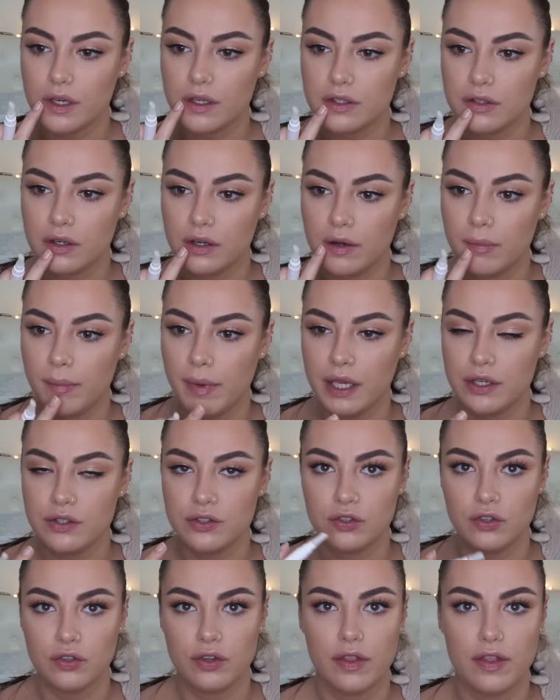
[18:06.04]
try and make
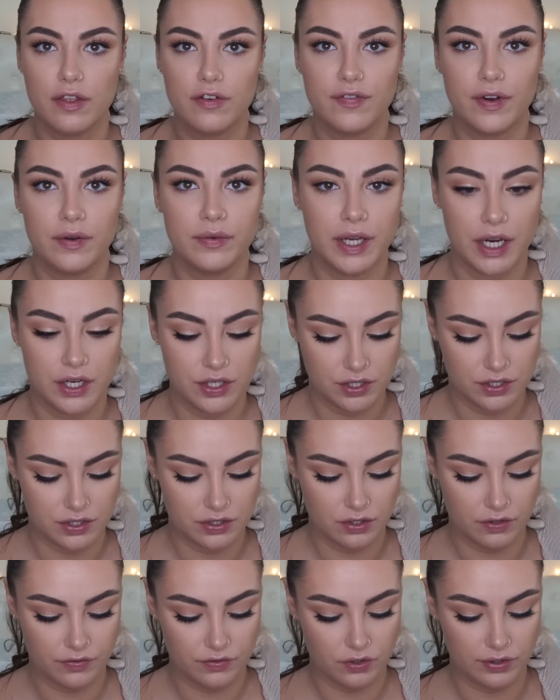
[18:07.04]
sure that the foundation
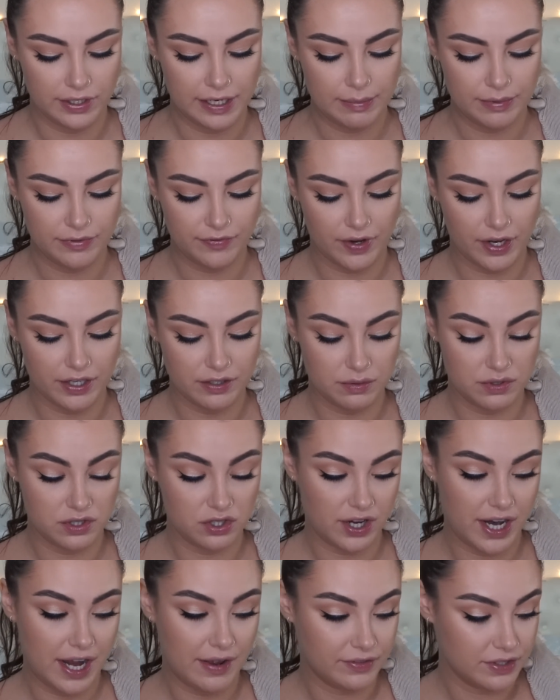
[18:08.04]
is off your lips first,
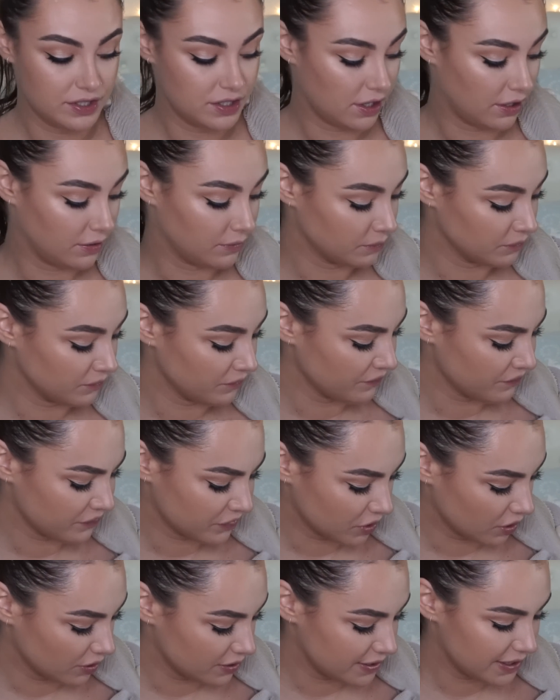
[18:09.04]
which I haven't done.
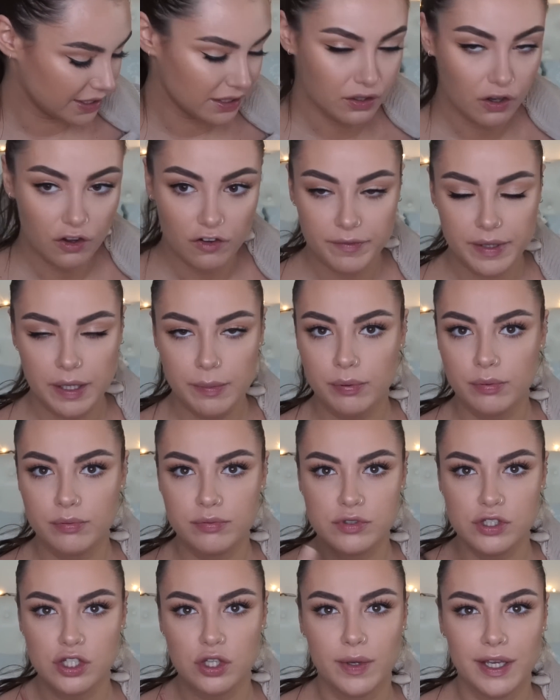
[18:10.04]
I see a lot of people
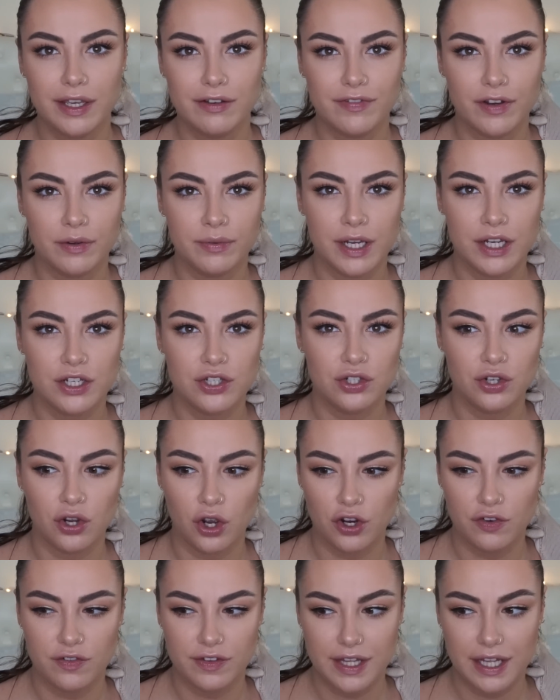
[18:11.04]
doing foundation
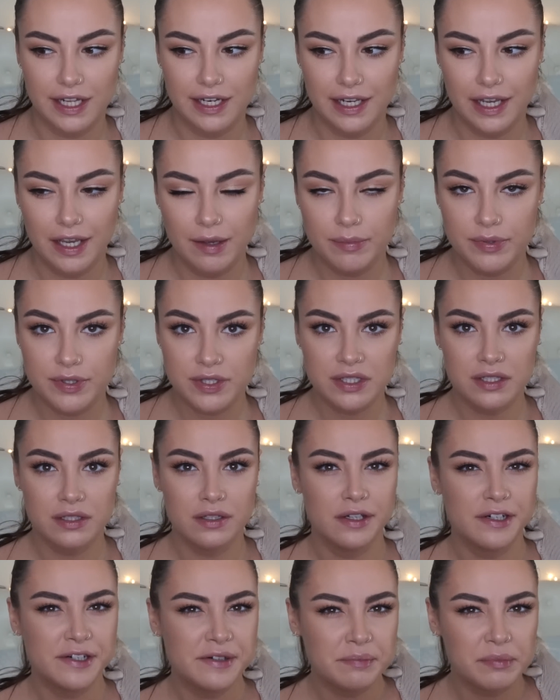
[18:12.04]
over their lips
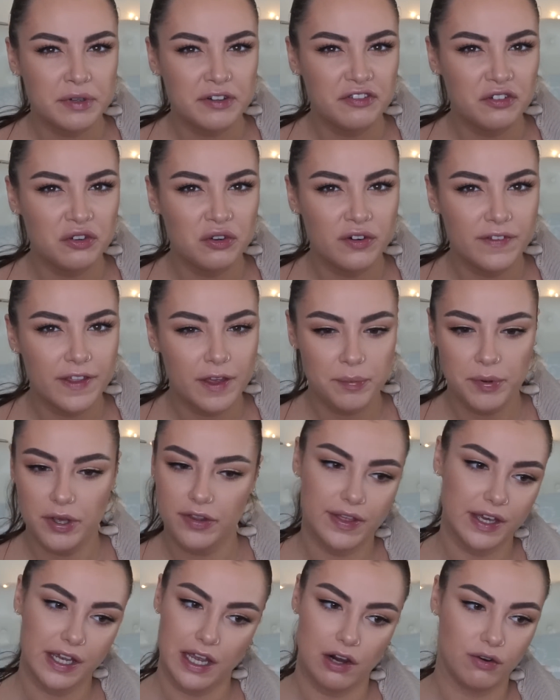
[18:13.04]
before they
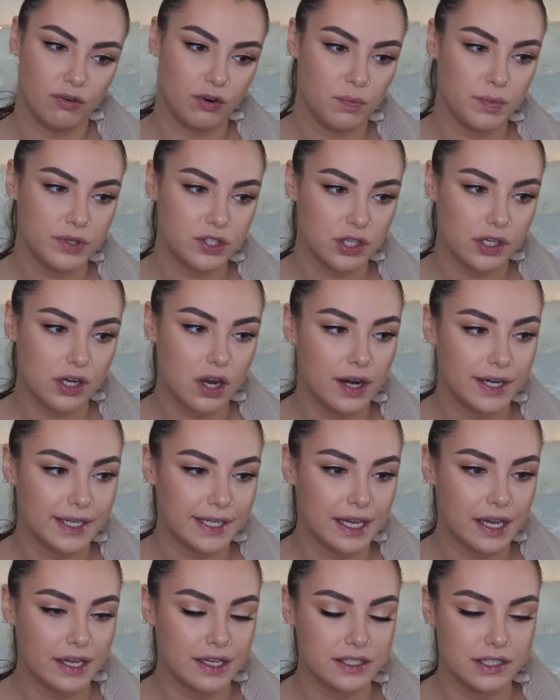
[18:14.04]
put their colour on, which I kind
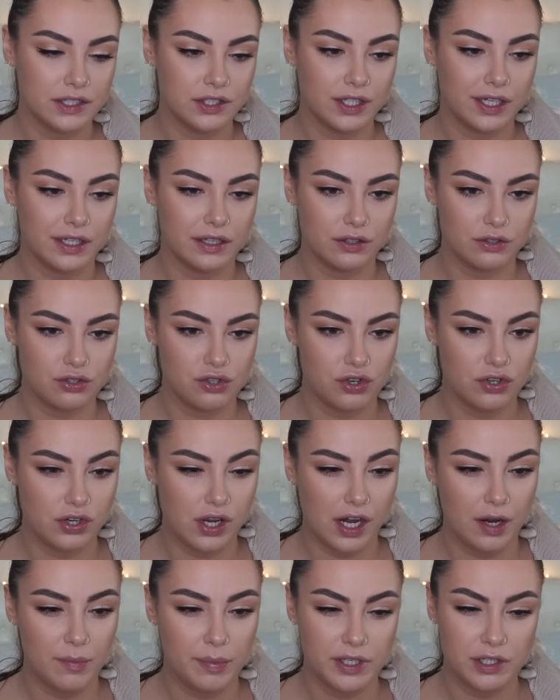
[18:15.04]
of get because then you get the true
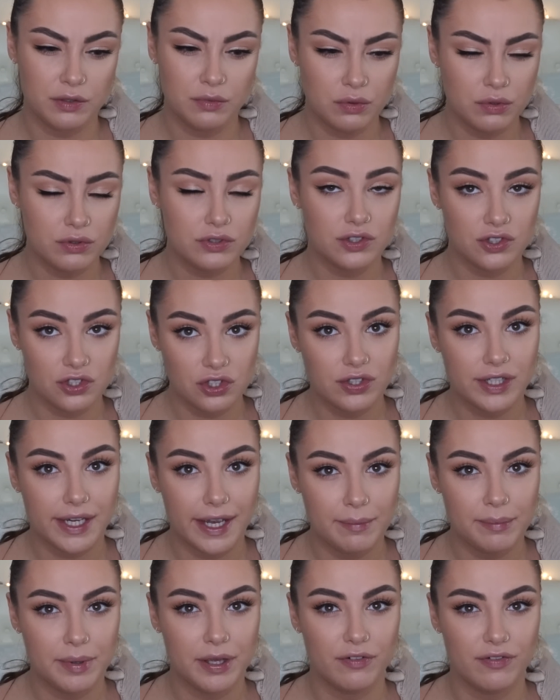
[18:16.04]
colour, but you also do
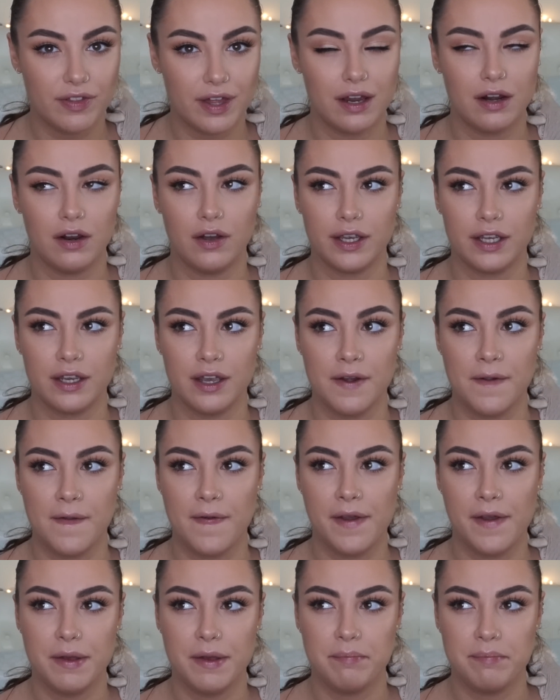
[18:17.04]
get a bit of that like
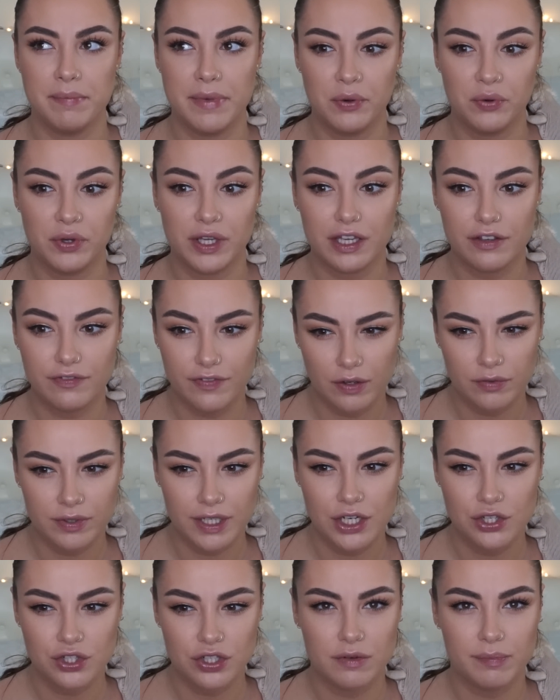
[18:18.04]
milky
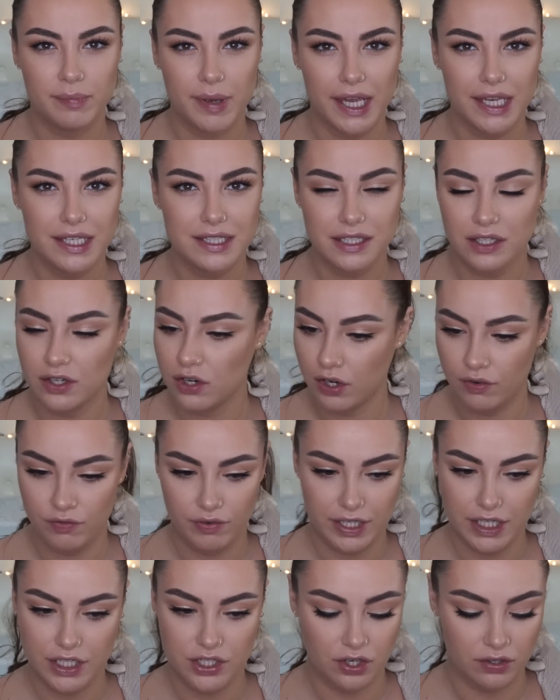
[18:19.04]
foundation base, and I
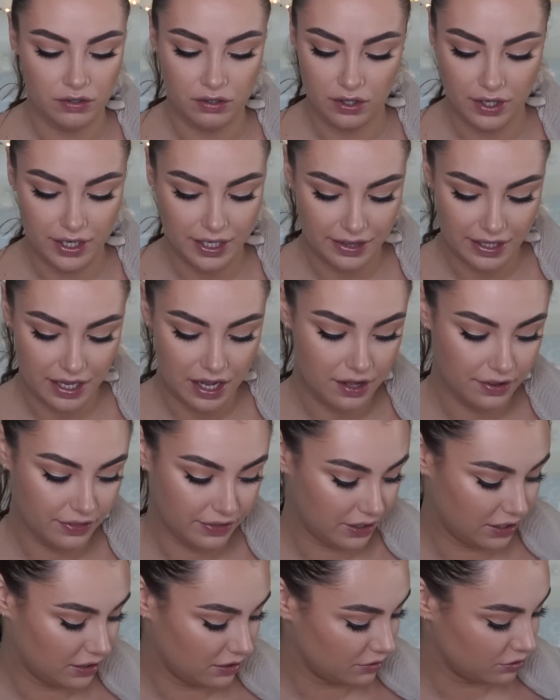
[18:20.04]
really don't like that. I
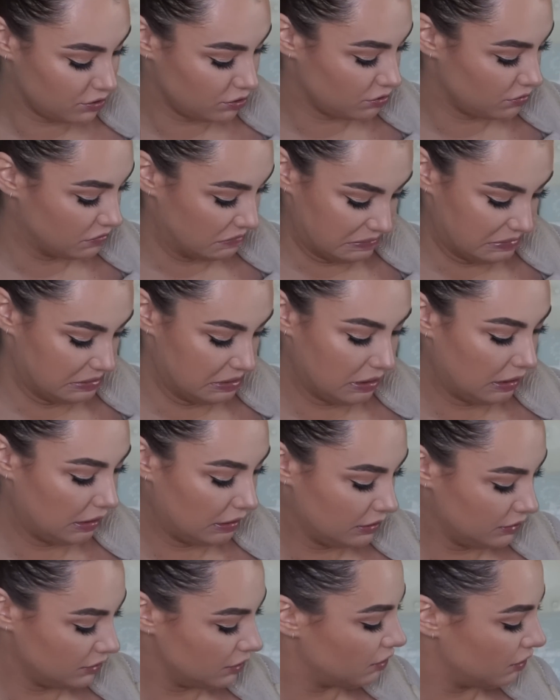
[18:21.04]
think it looks ugh
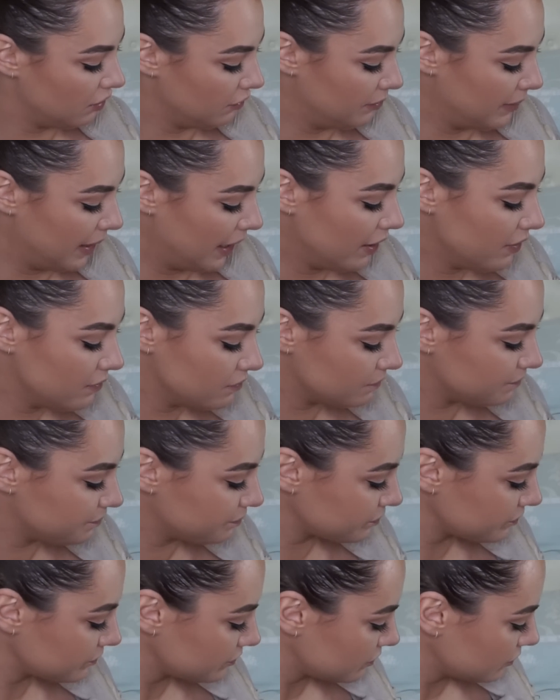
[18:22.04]
on me.
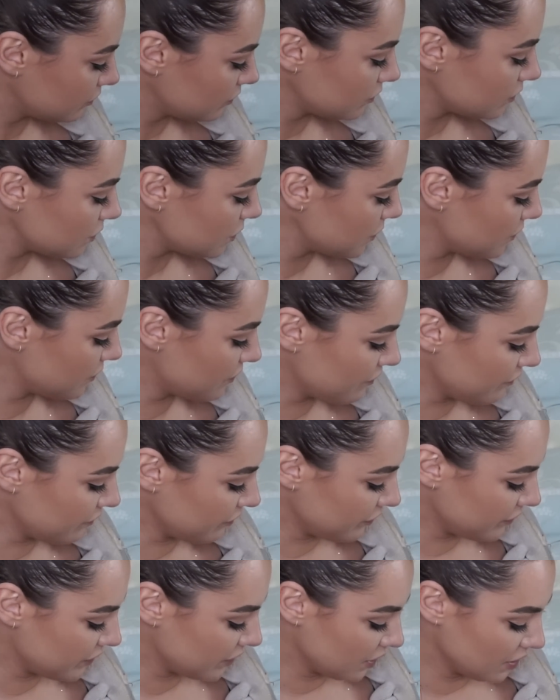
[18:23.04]

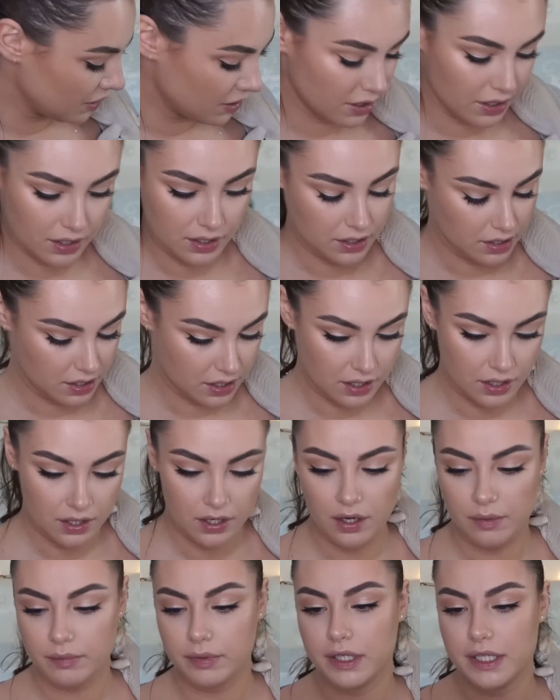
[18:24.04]

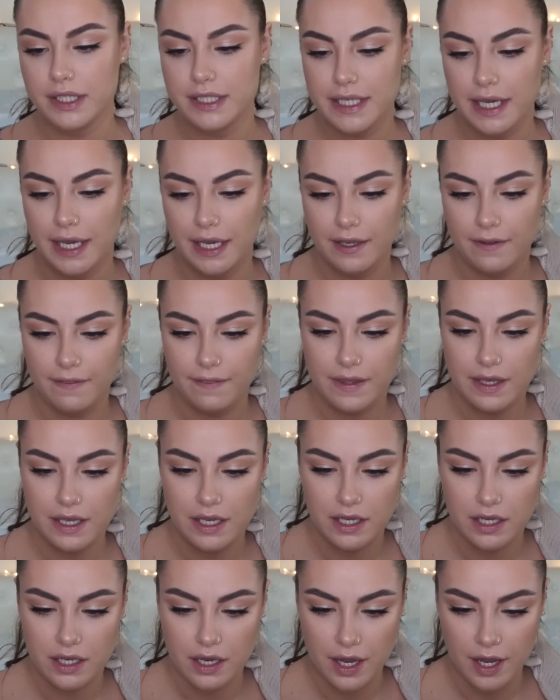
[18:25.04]
I'm going to take
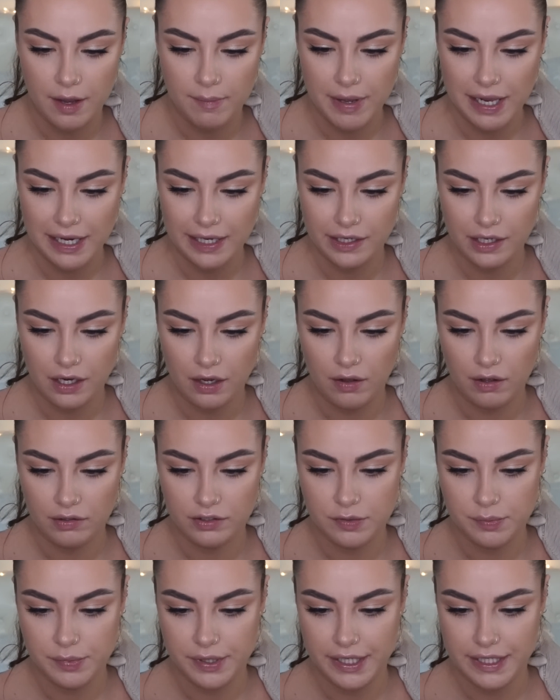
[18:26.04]
the LA Girl
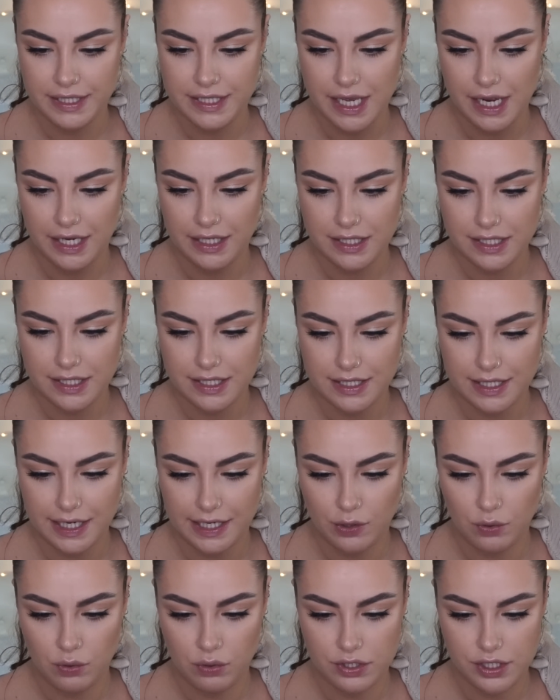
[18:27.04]
Ultimate Intense
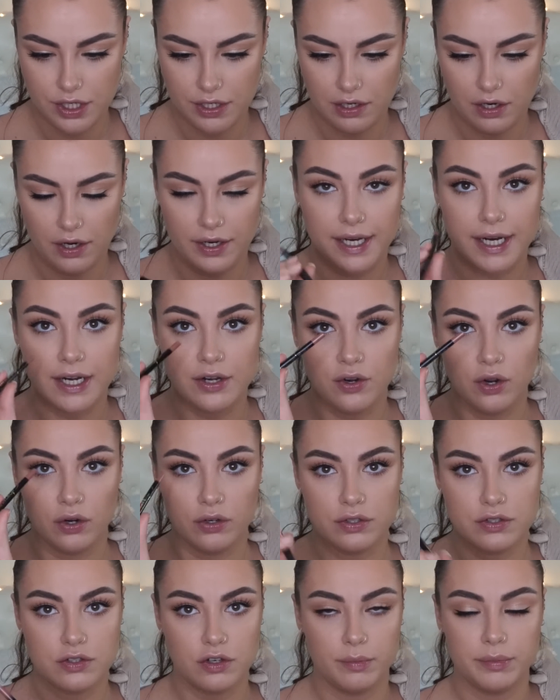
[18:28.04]
Stay Auto Liner in
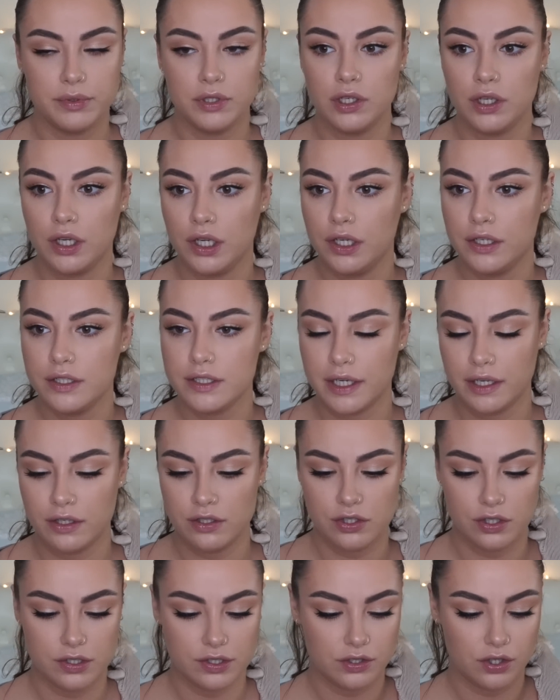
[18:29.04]
Non-Stop Nude
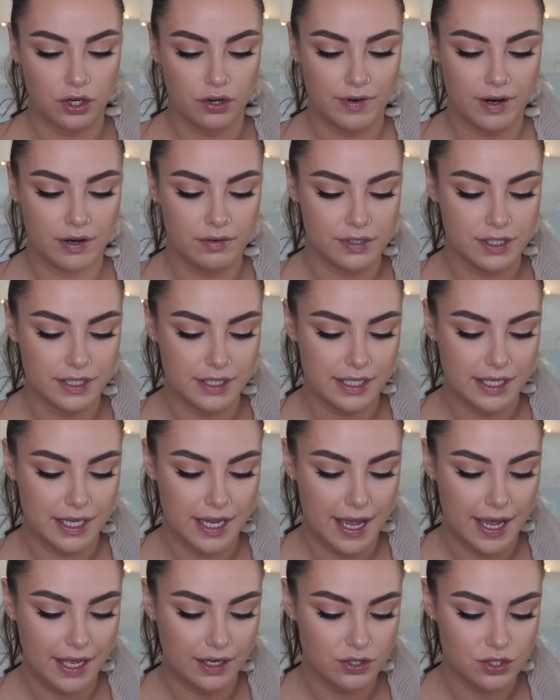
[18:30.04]
and just go around
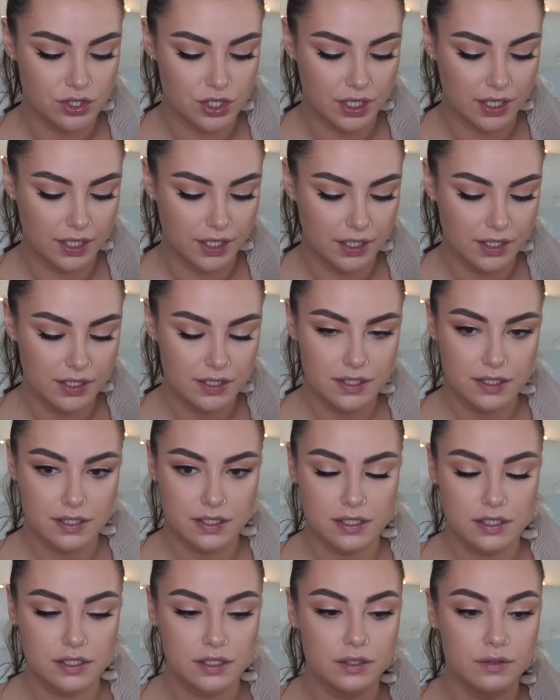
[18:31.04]
the
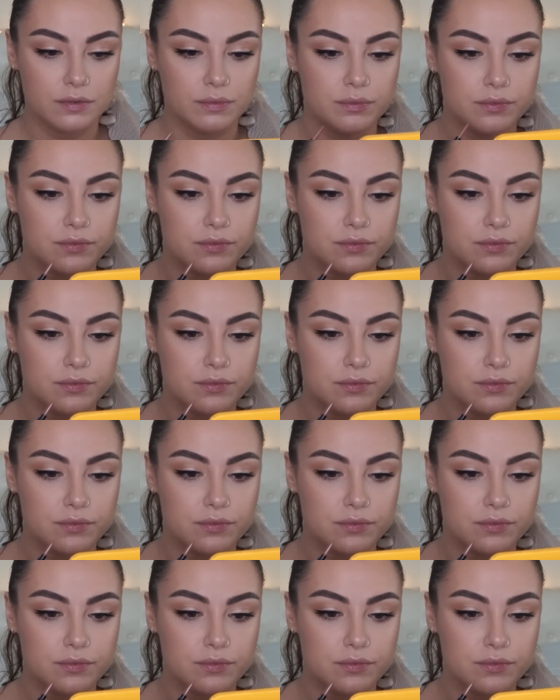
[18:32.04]
edges.